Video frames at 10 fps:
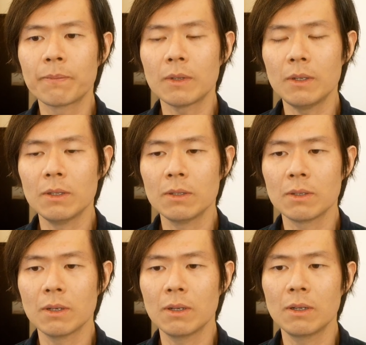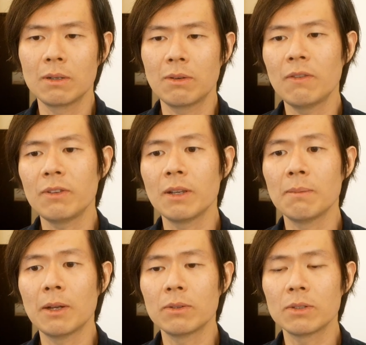is roughly
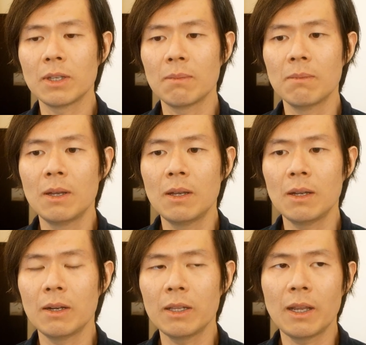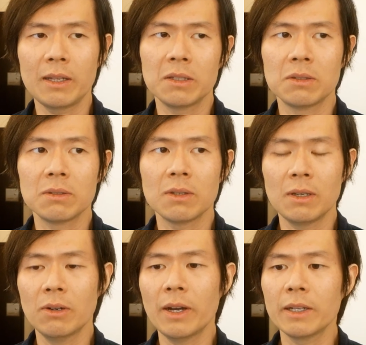about the same. All right, I
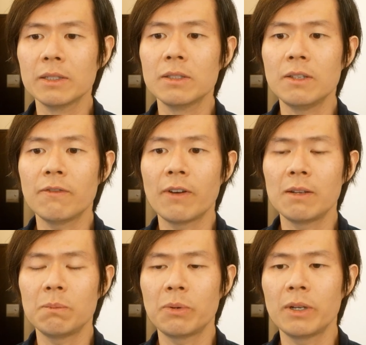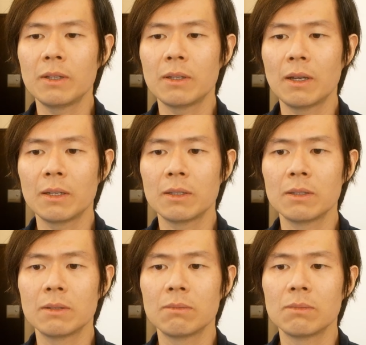can see fine print.
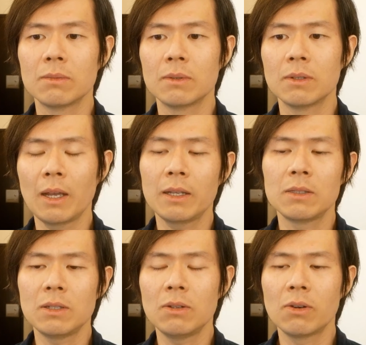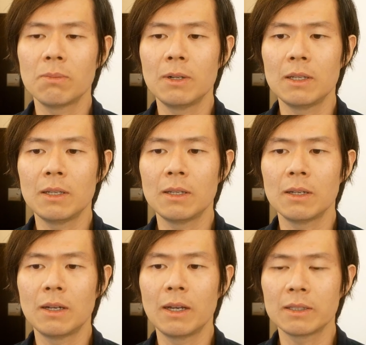I can see normally
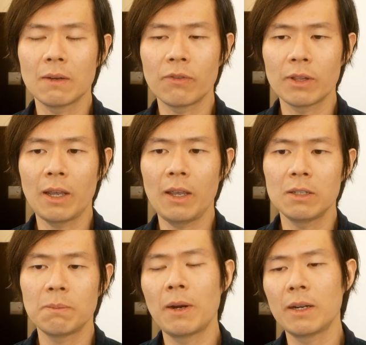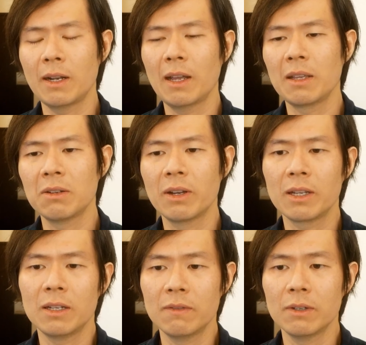except for the haze part, and I
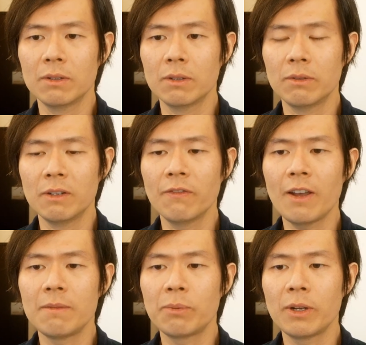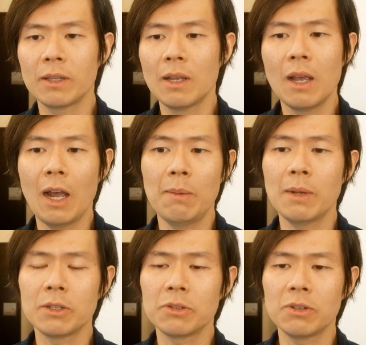can even read fine print. I'm
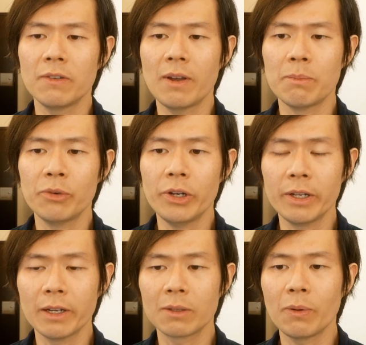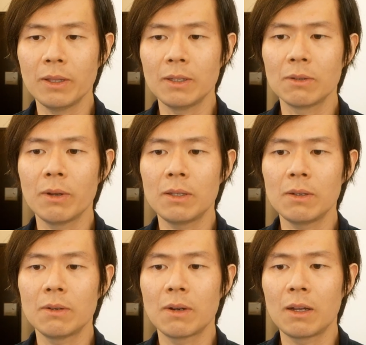not sure if I'm reading a
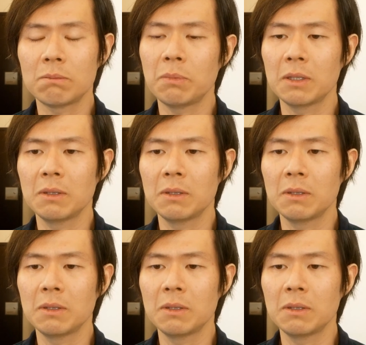20/20 or not, but